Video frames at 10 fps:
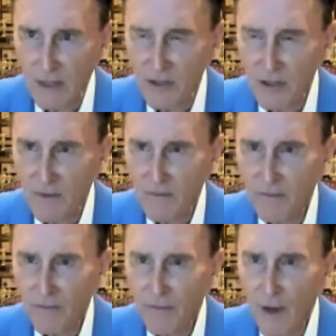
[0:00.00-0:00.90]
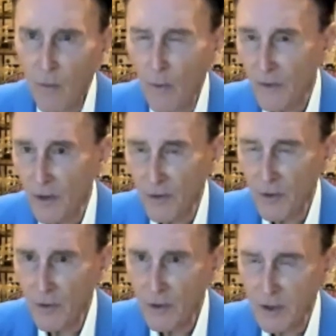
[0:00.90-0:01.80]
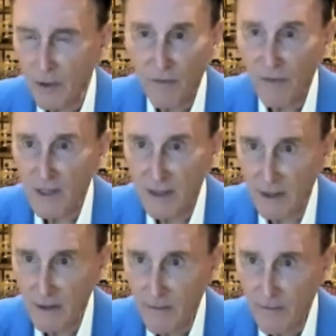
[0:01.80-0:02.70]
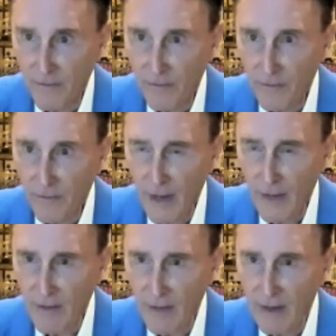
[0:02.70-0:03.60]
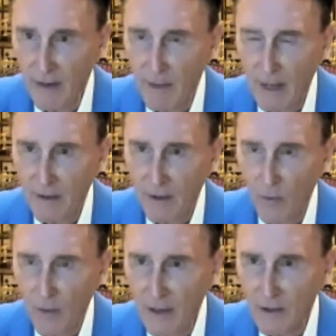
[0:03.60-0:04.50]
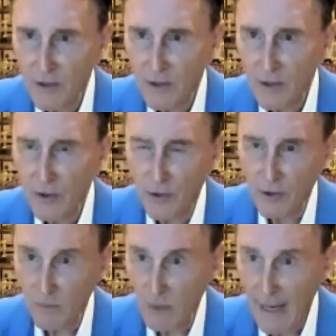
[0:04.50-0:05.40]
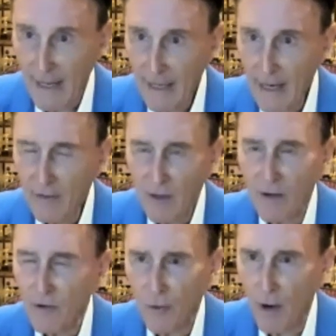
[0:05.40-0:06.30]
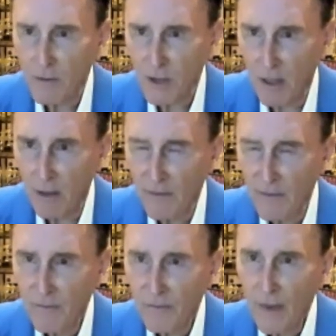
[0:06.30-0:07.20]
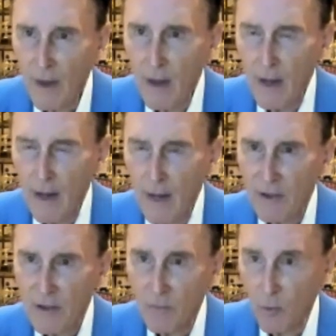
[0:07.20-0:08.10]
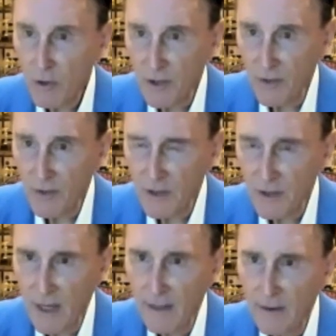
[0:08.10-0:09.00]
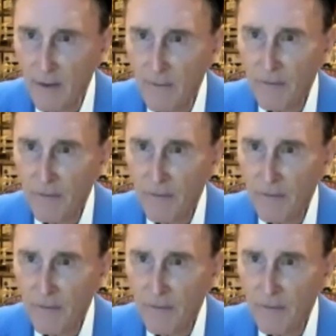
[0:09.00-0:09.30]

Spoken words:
lesion, what they'll do is they'll freeze it. And then in about a week or so, it turns black, then drops off. If it's more serious than that,